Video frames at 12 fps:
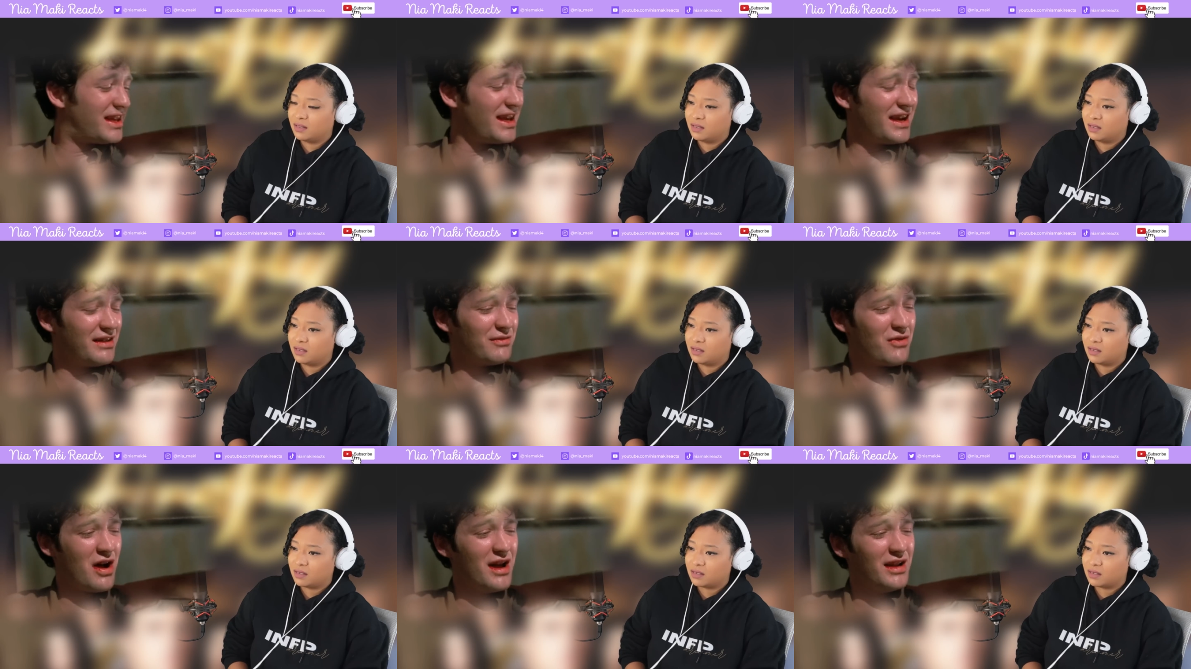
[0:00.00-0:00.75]
Speaker 1: you
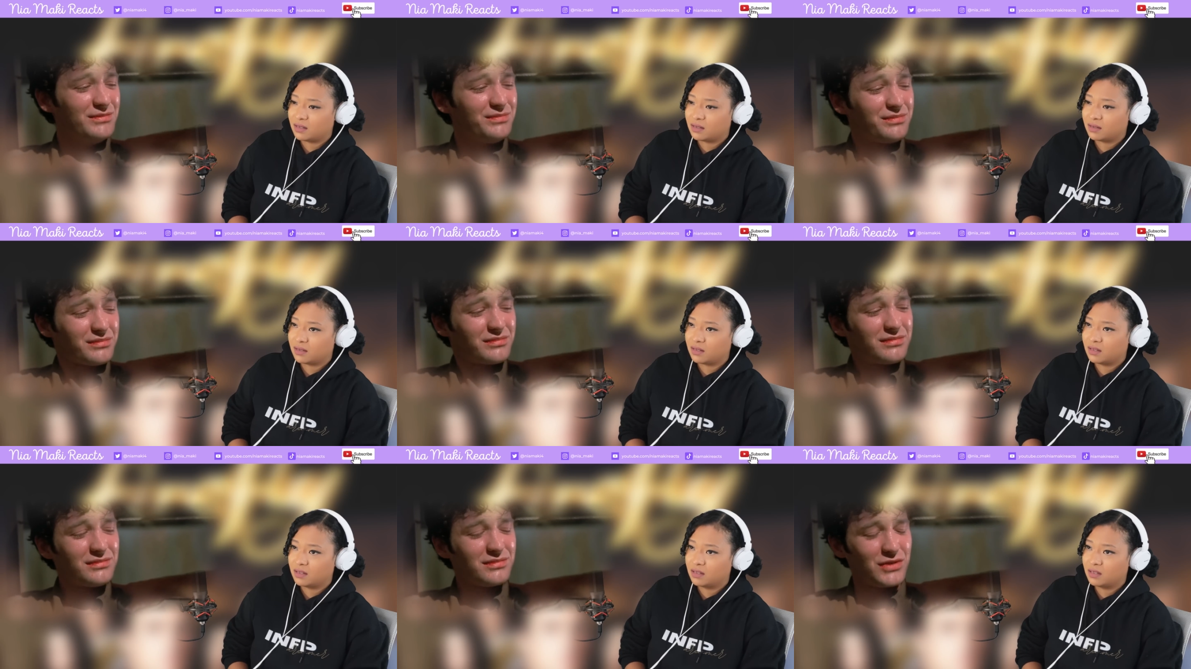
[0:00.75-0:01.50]
can't run,
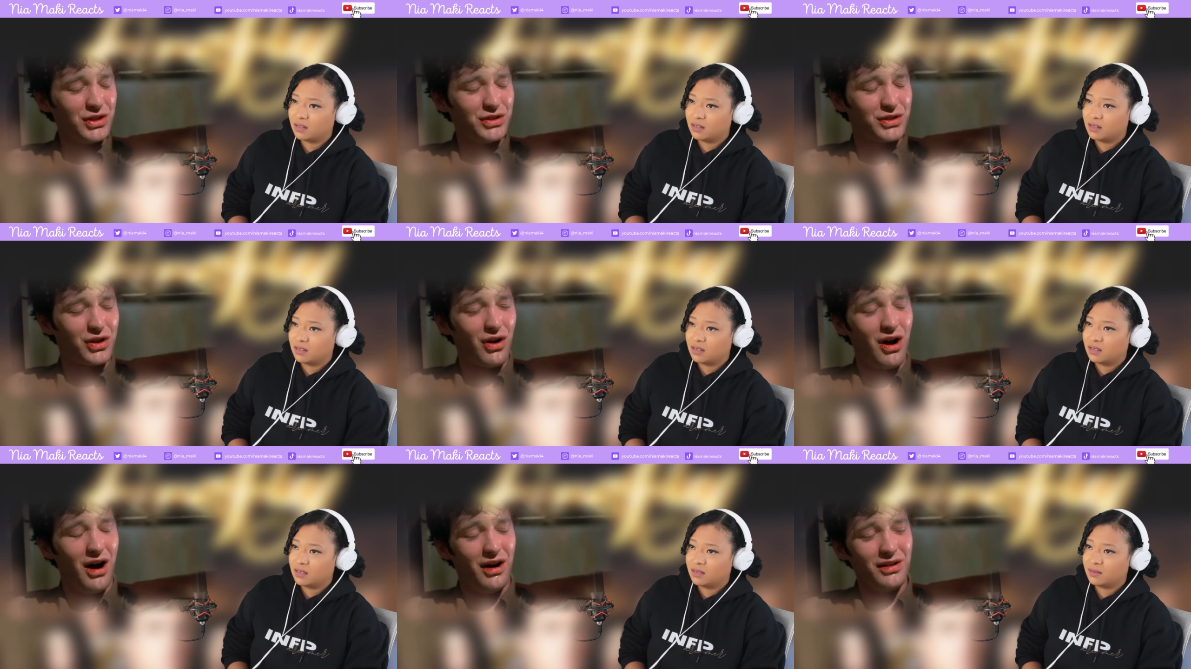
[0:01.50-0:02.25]
you
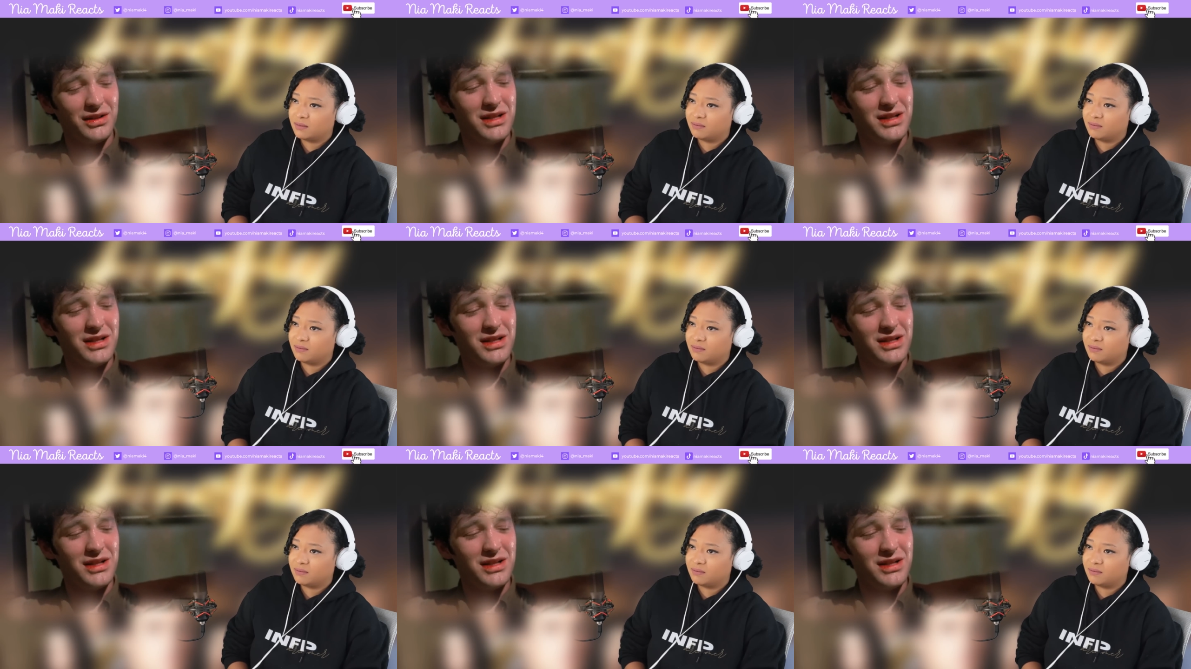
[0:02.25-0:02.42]
crawl.